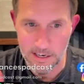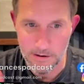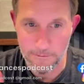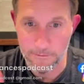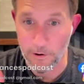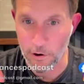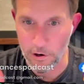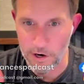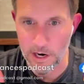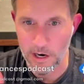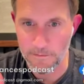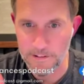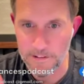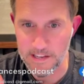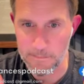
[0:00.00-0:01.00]
far
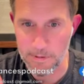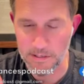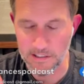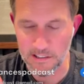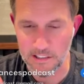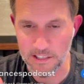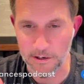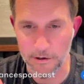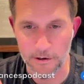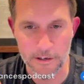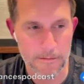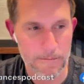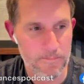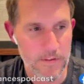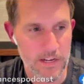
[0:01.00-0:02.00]
enough that they've been
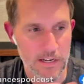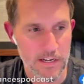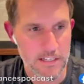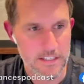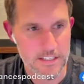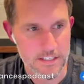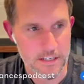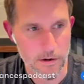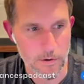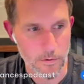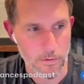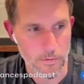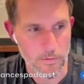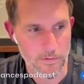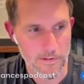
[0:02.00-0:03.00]
cleared
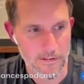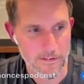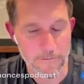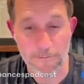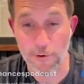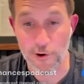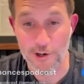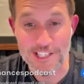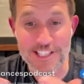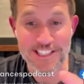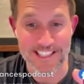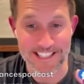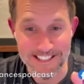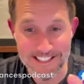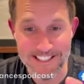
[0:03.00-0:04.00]
so, for
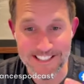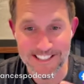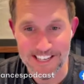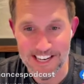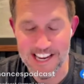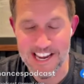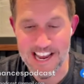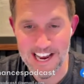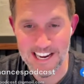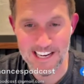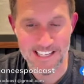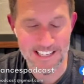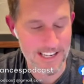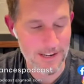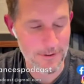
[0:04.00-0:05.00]
instance, he
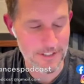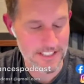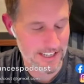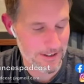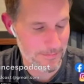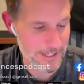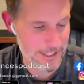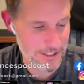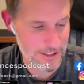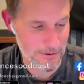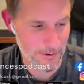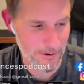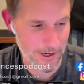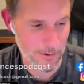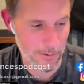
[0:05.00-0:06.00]
had he was telling me a
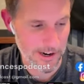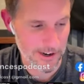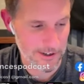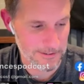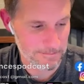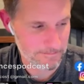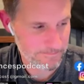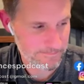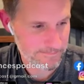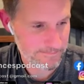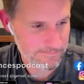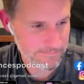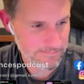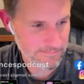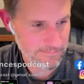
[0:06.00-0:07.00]
story where
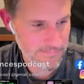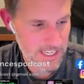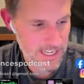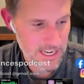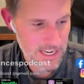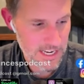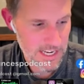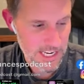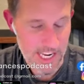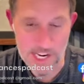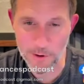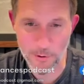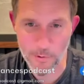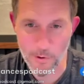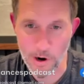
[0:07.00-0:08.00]
he
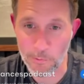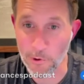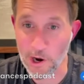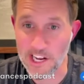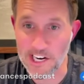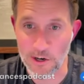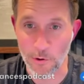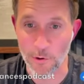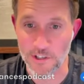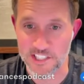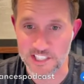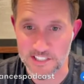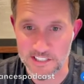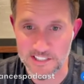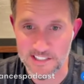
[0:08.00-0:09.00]
grew up riding
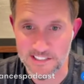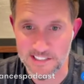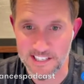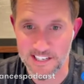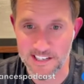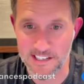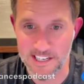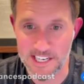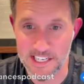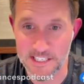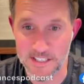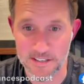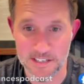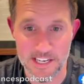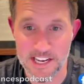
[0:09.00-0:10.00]
horses, and
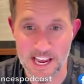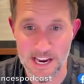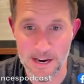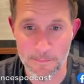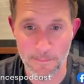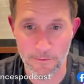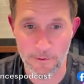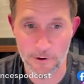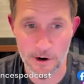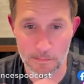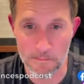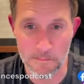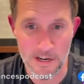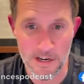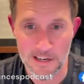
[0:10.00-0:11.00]
he's he came
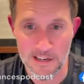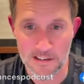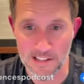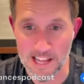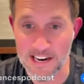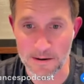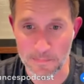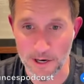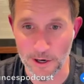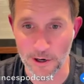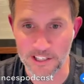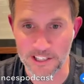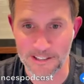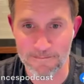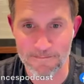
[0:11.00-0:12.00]
from Latin
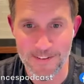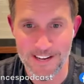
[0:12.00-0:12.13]
America.